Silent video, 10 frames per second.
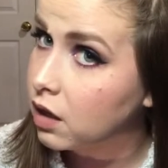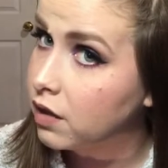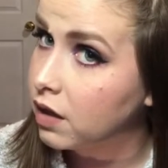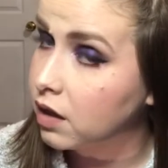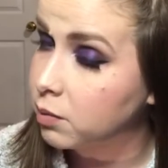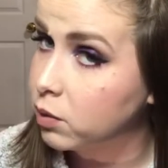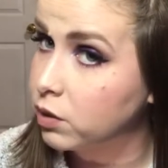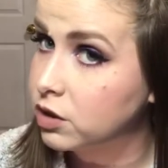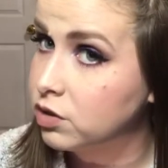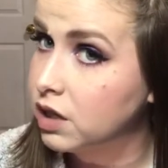And then I'm
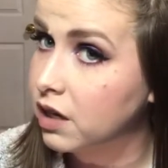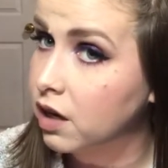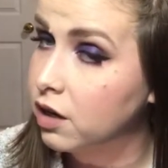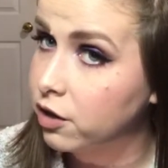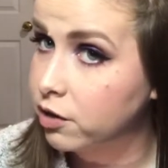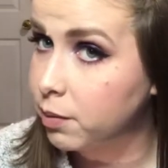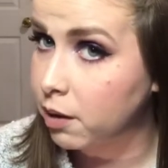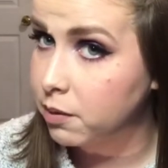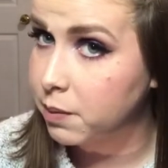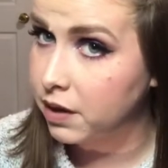going to take another
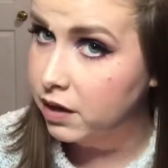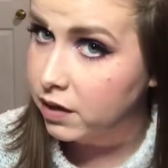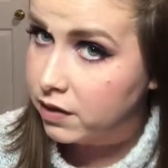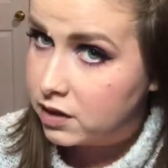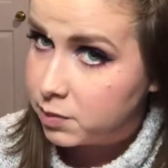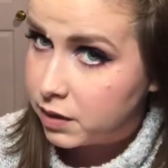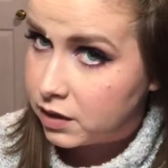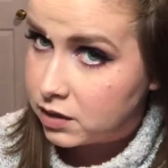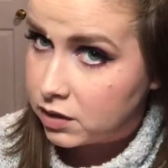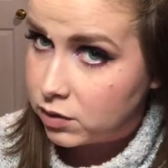bobby pin, and this
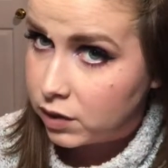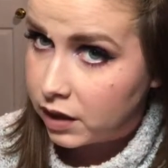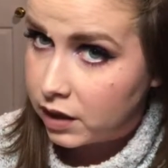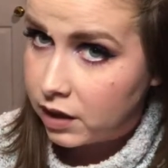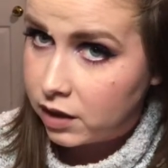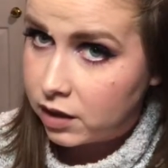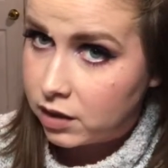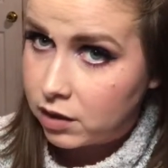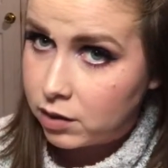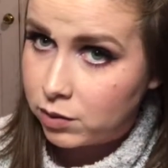piece that's right
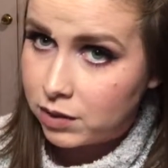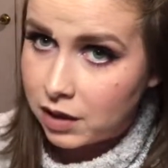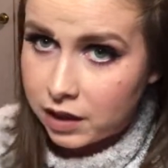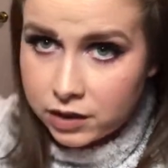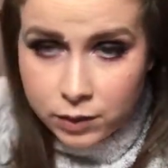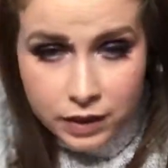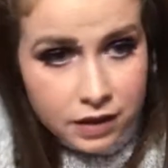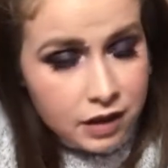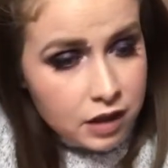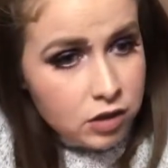here, I don't really like the way
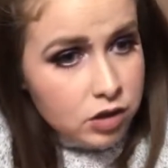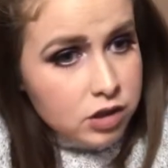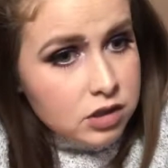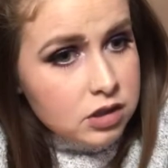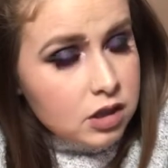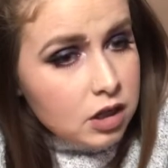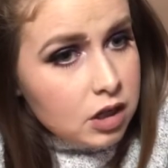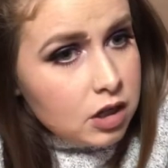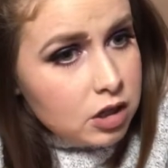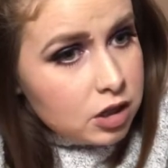that that looks.
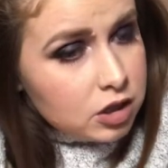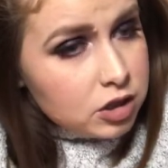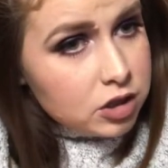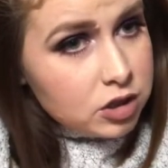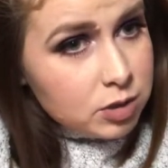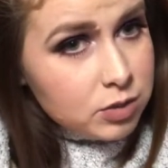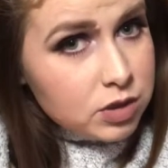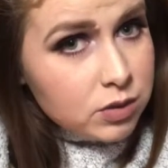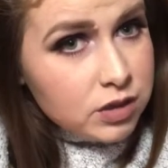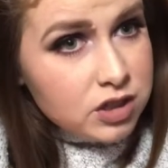So I'm just
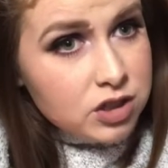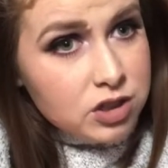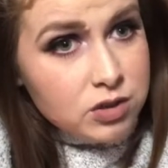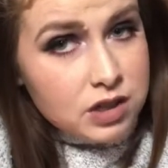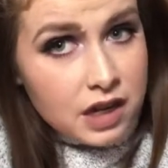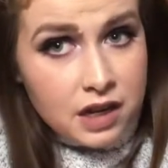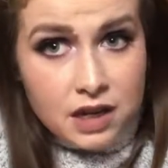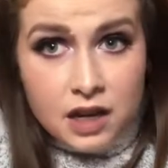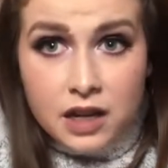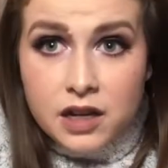going to take
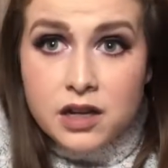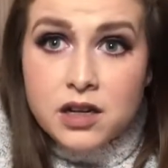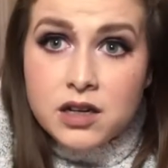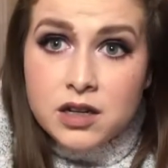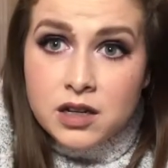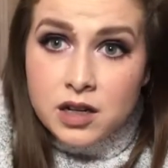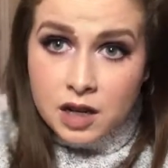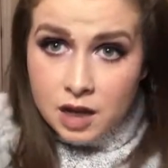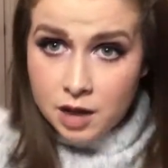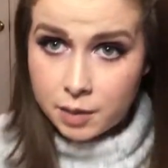and
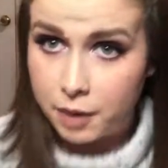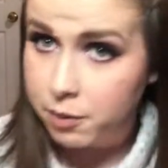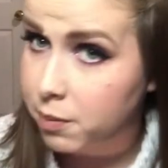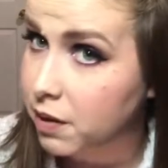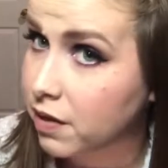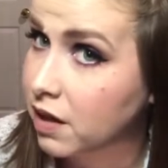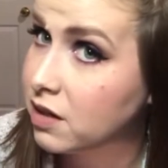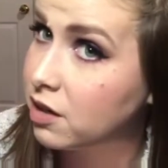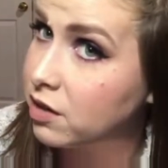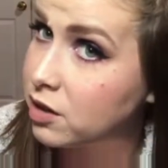bobby pin that
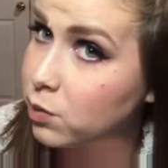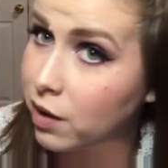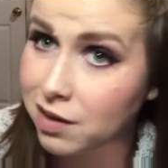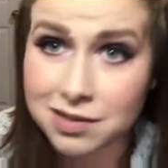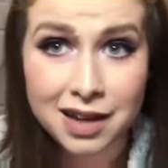down as well.